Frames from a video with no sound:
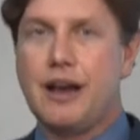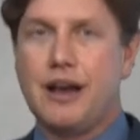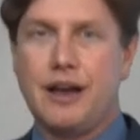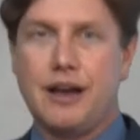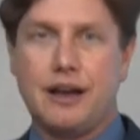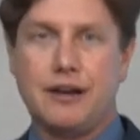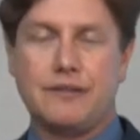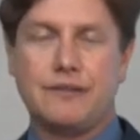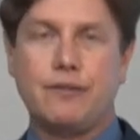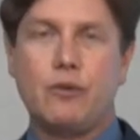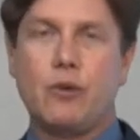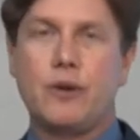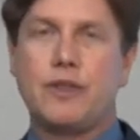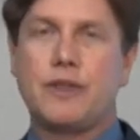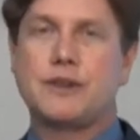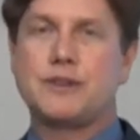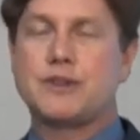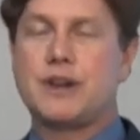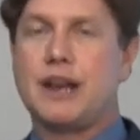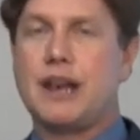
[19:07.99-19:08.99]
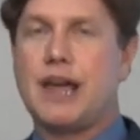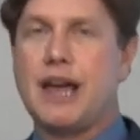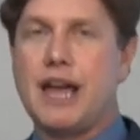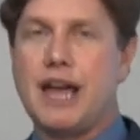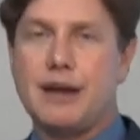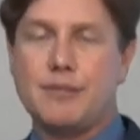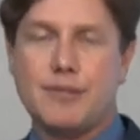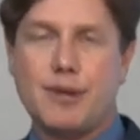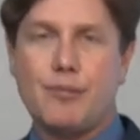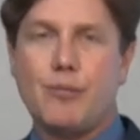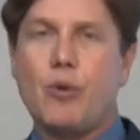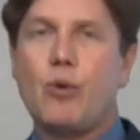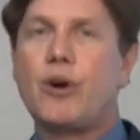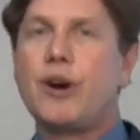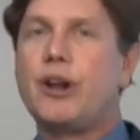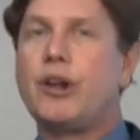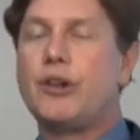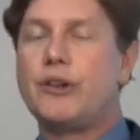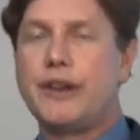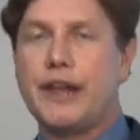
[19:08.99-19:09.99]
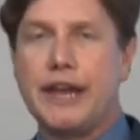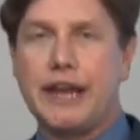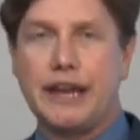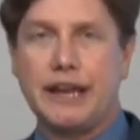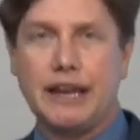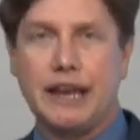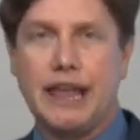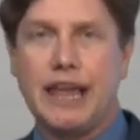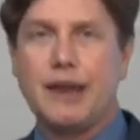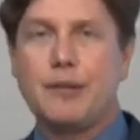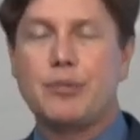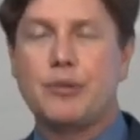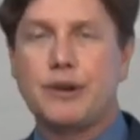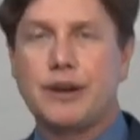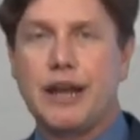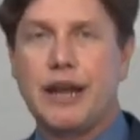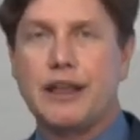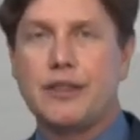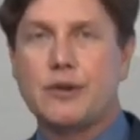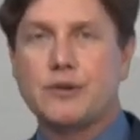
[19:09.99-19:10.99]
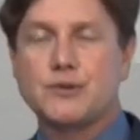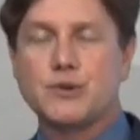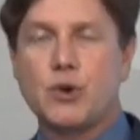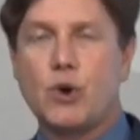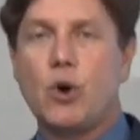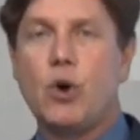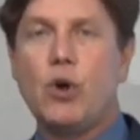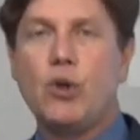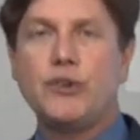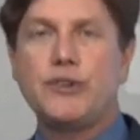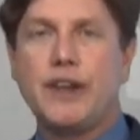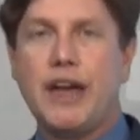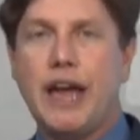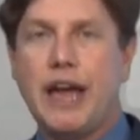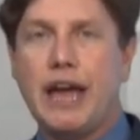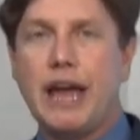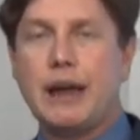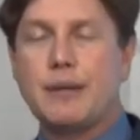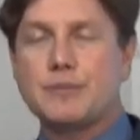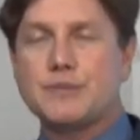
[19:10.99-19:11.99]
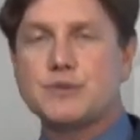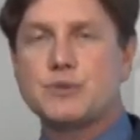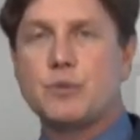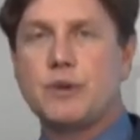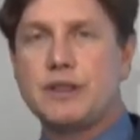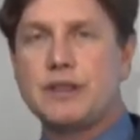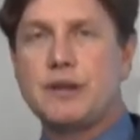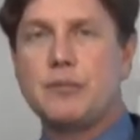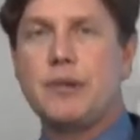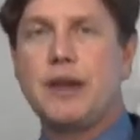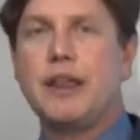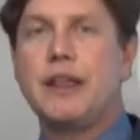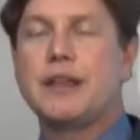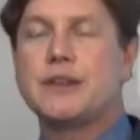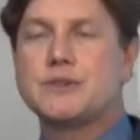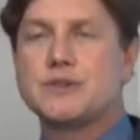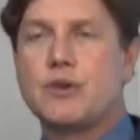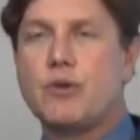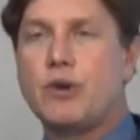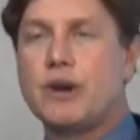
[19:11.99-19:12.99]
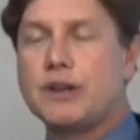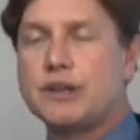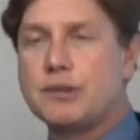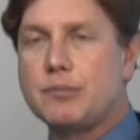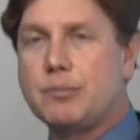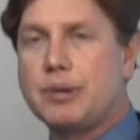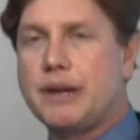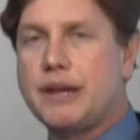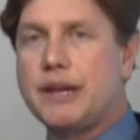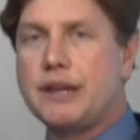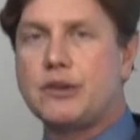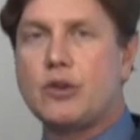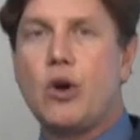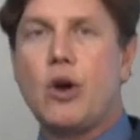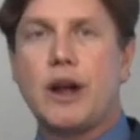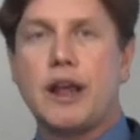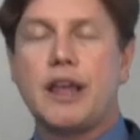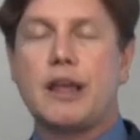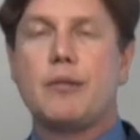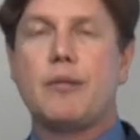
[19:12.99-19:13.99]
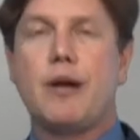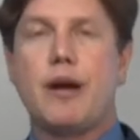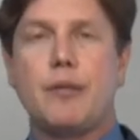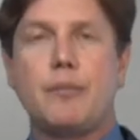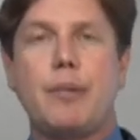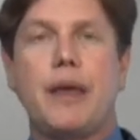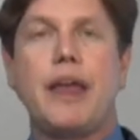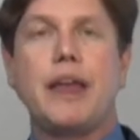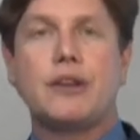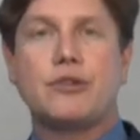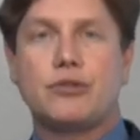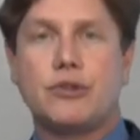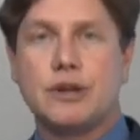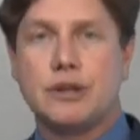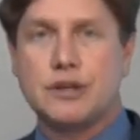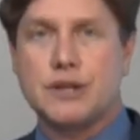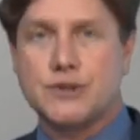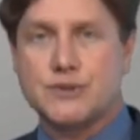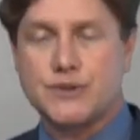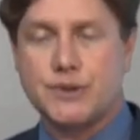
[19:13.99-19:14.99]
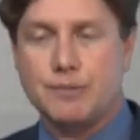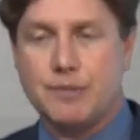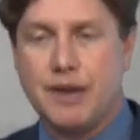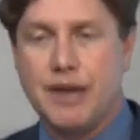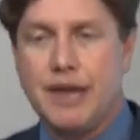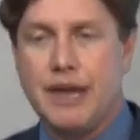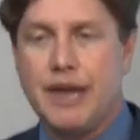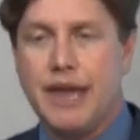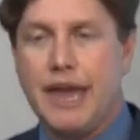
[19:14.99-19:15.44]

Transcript: Uh, Fourth of July, Memorial Day, Labor Day, those are all times when the media is going to be talking about patriotism.